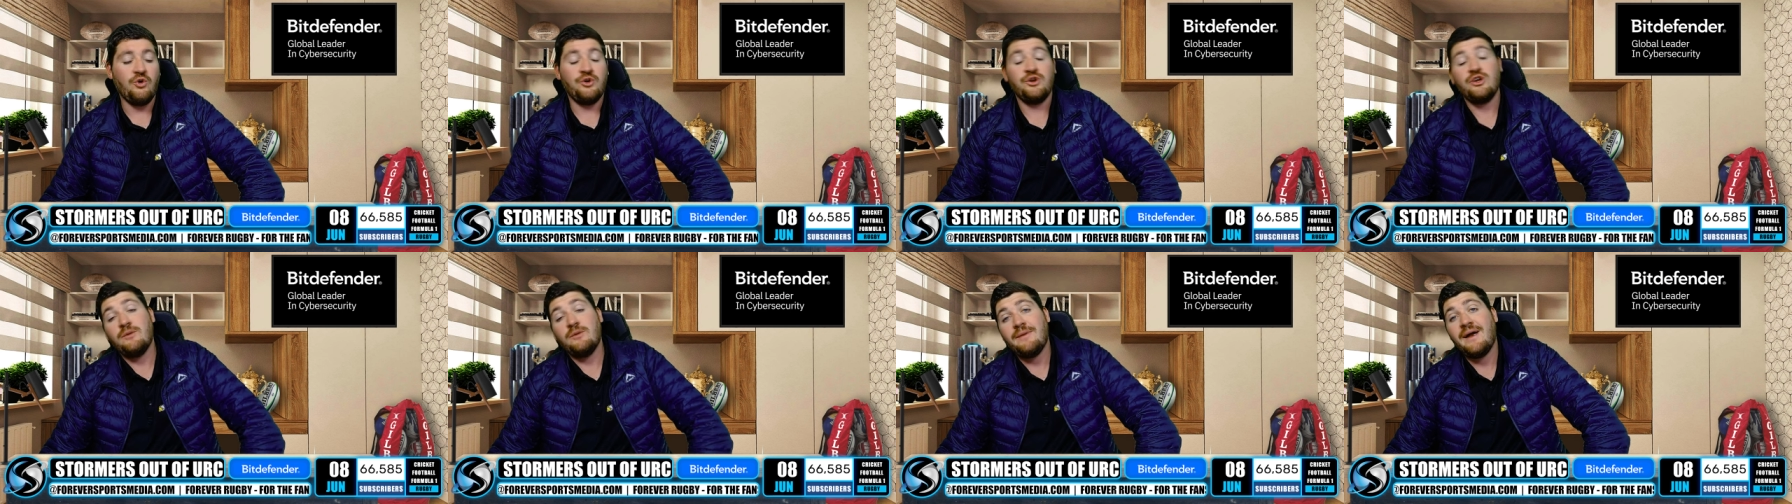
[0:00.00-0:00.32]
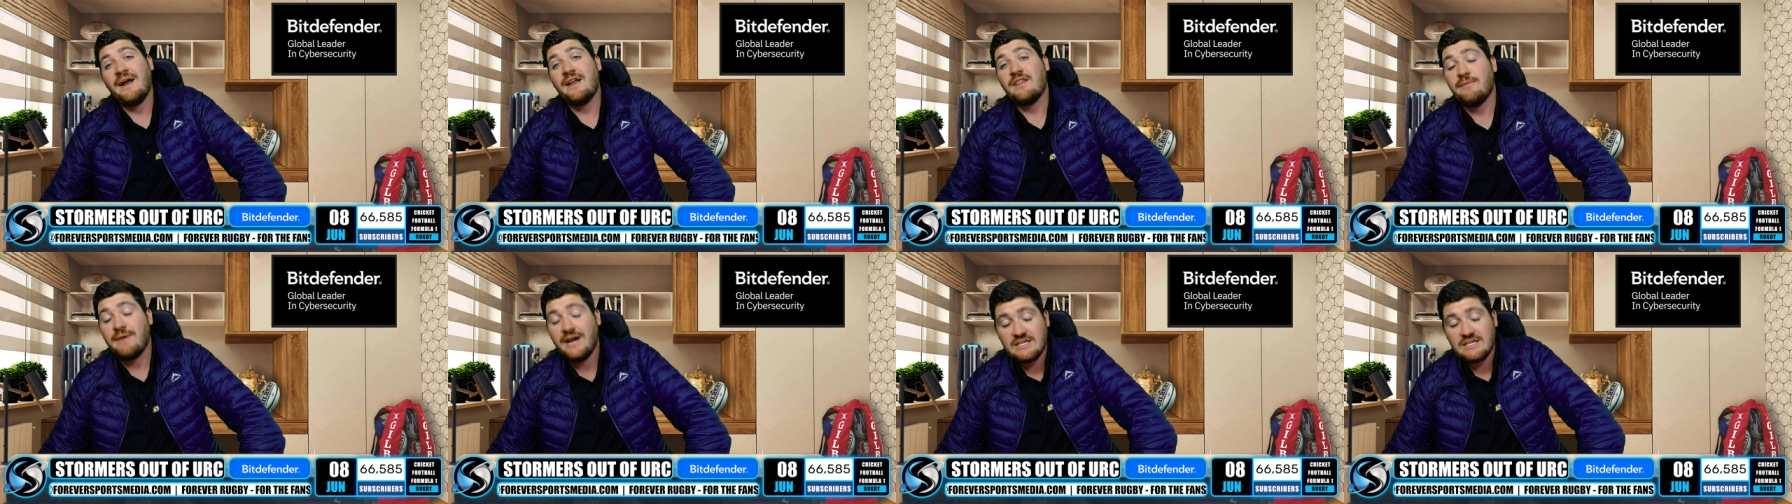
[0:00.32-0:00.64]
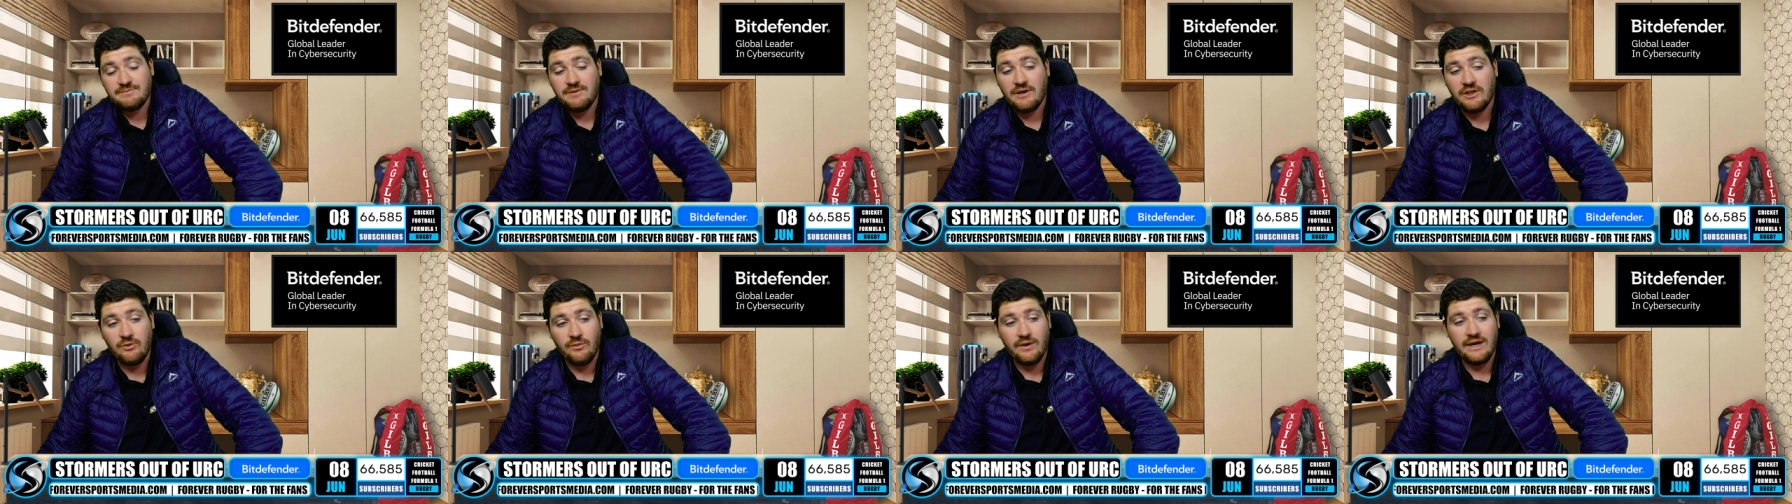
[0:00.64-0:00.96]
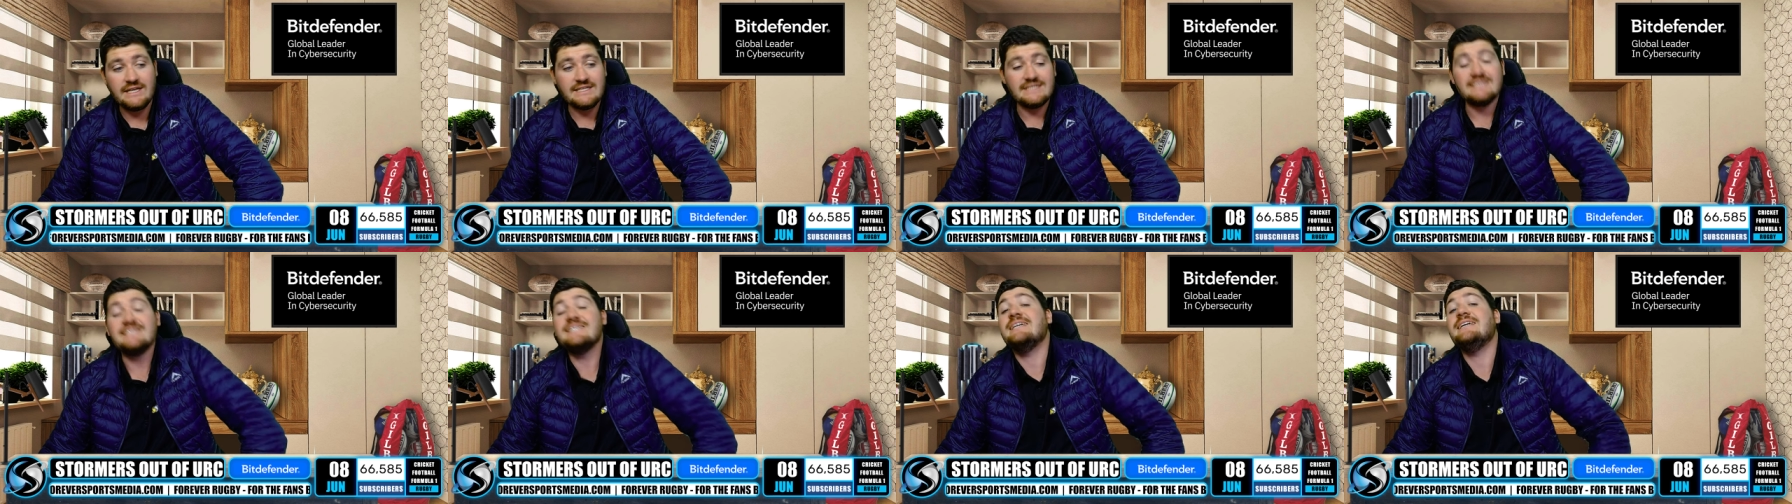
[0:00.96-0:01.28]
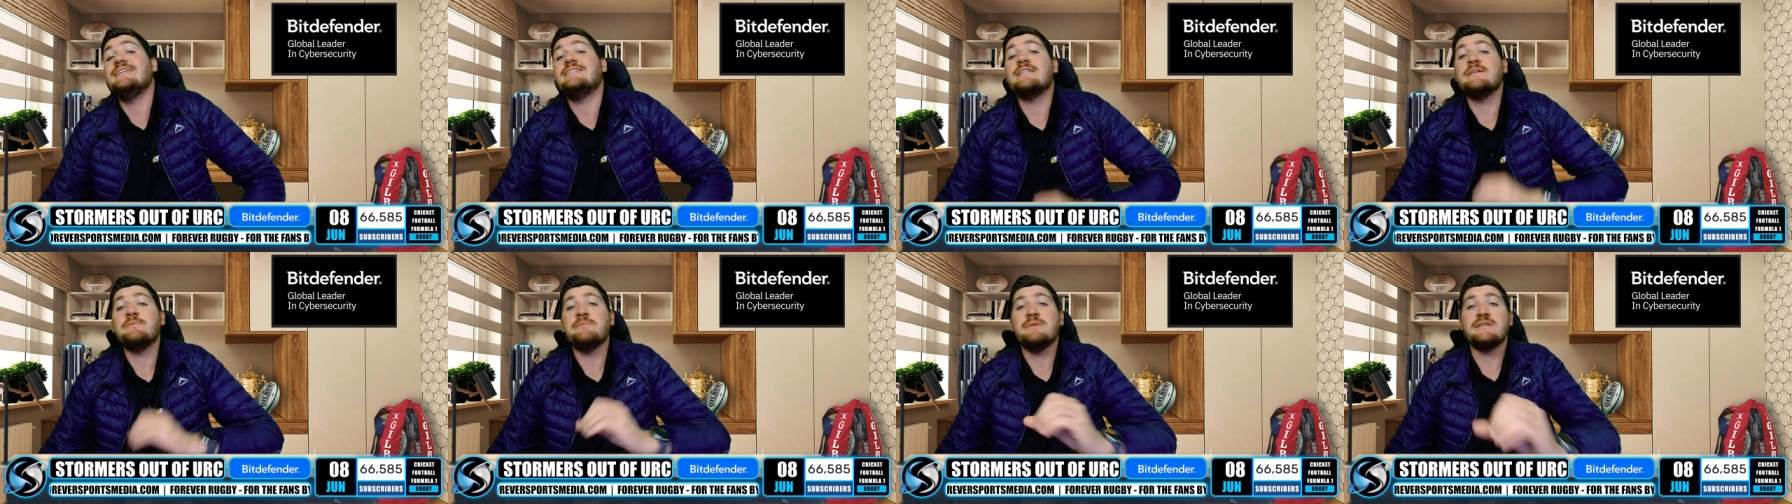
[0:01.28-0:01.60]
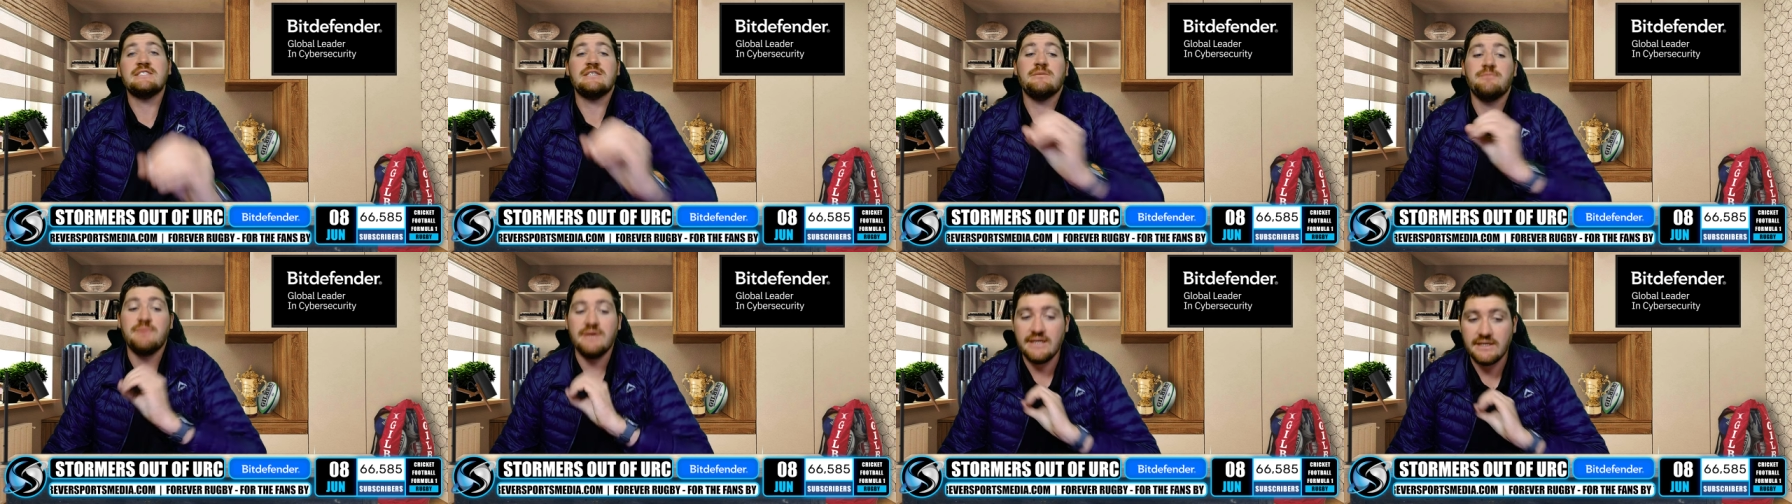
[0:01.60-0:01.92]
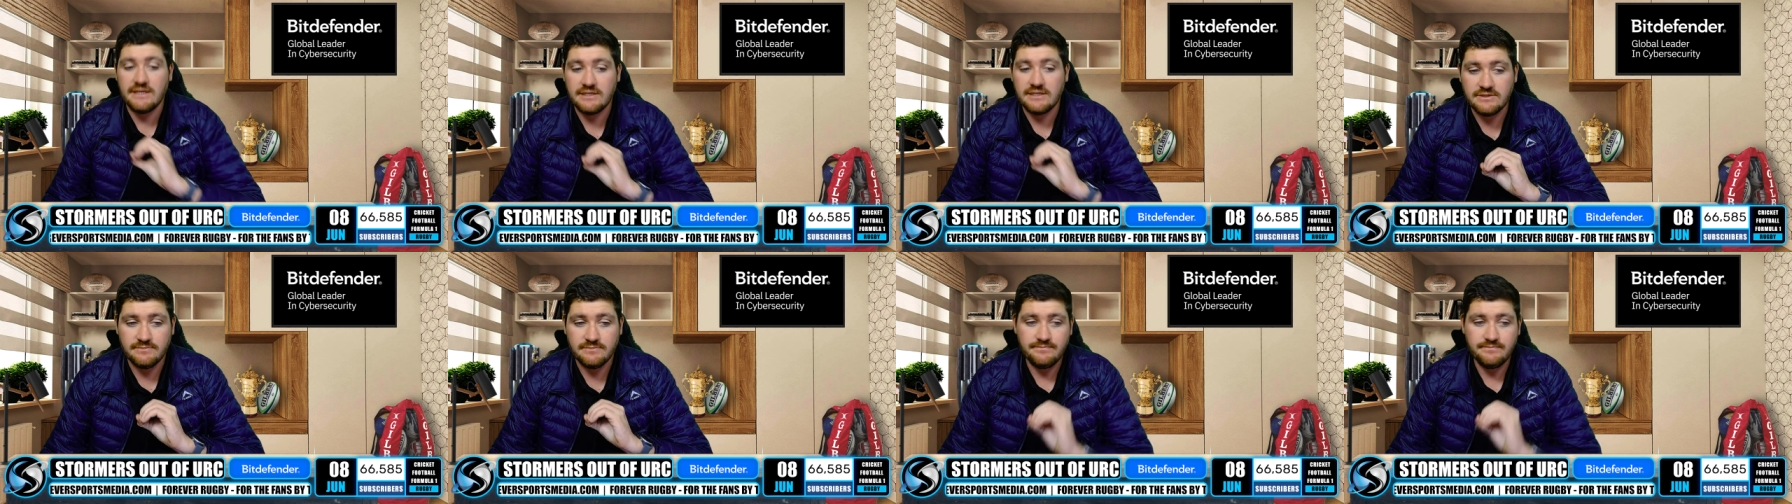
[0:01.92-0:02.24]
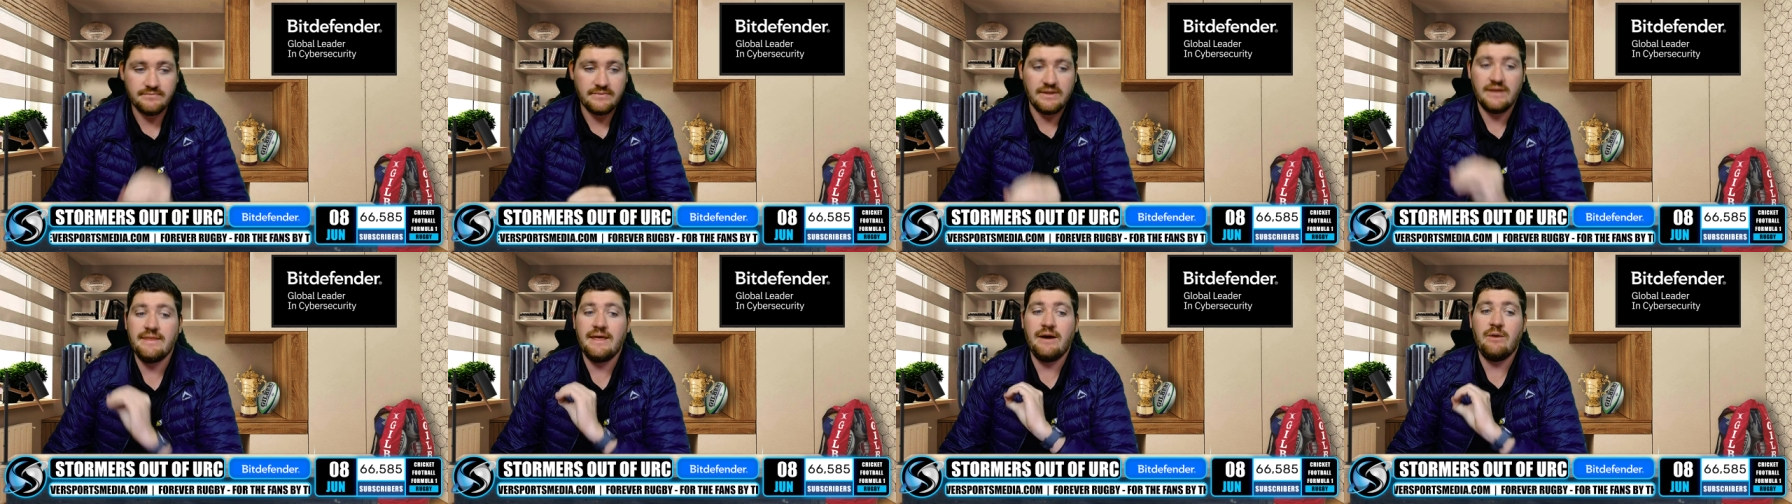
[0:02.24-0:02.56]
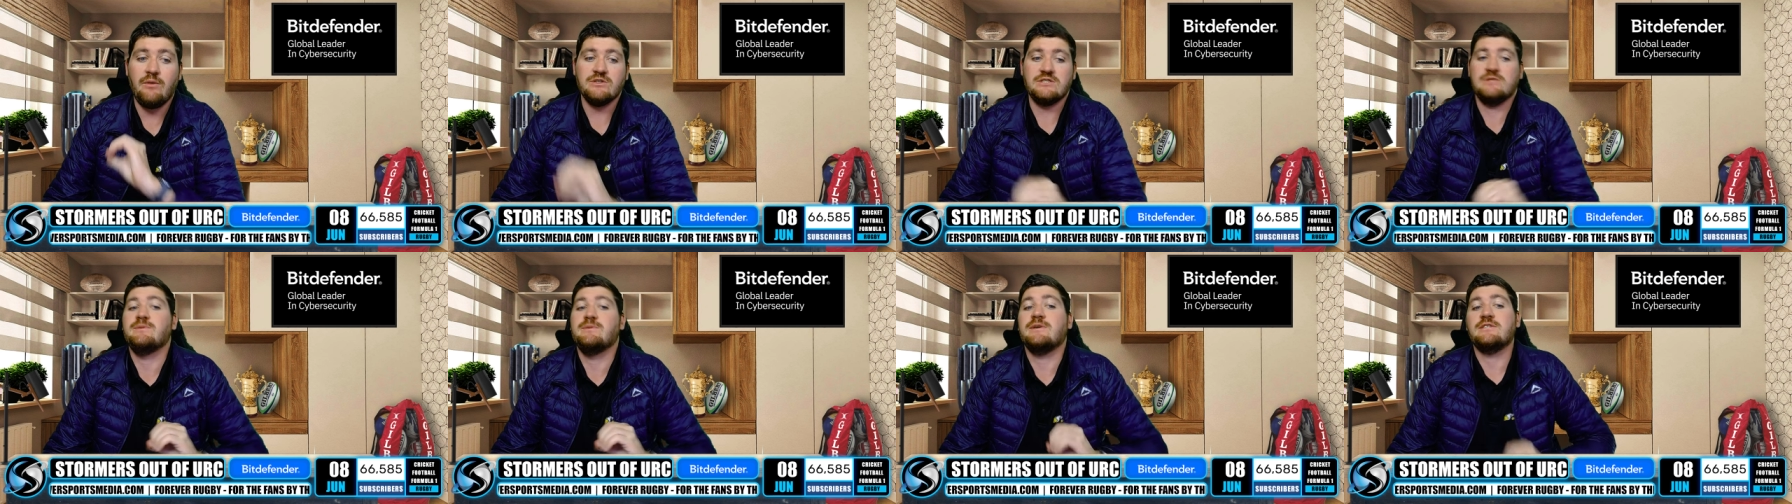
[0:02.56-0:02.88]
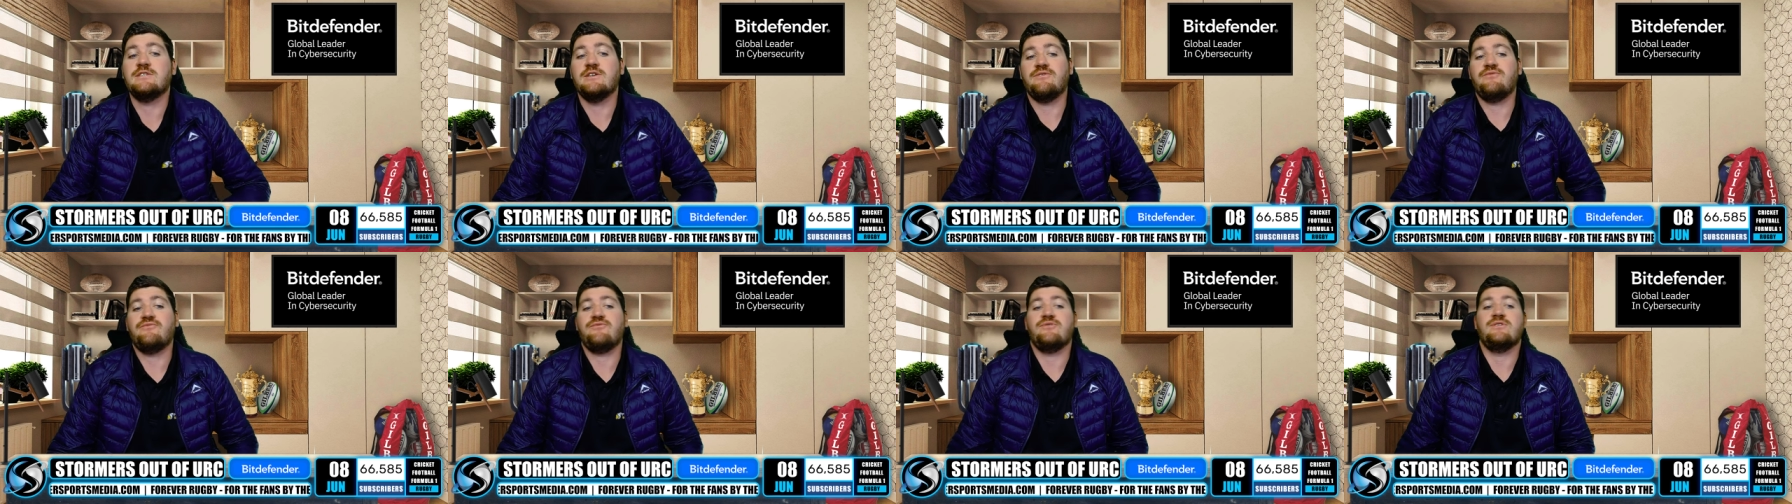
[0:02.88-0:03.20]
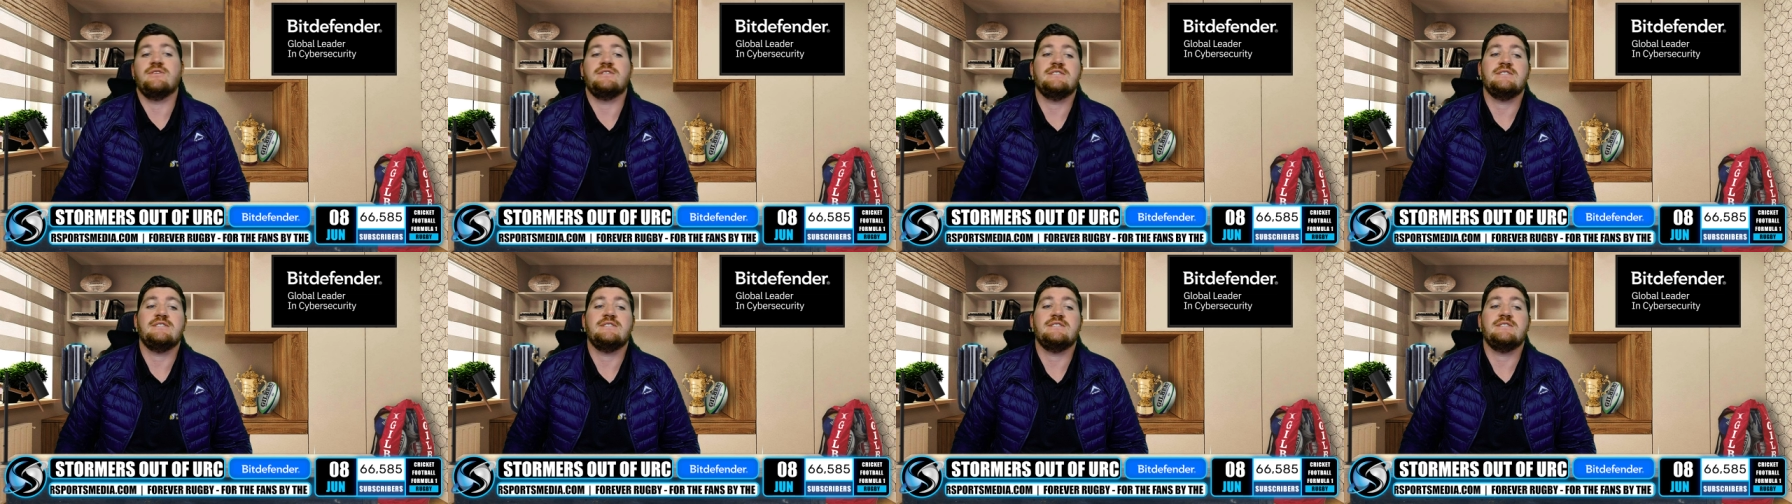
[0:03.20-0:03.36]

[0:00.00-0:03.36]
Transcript: You got man of the match, by the way. D didn't miss a beat, and that was a big difference.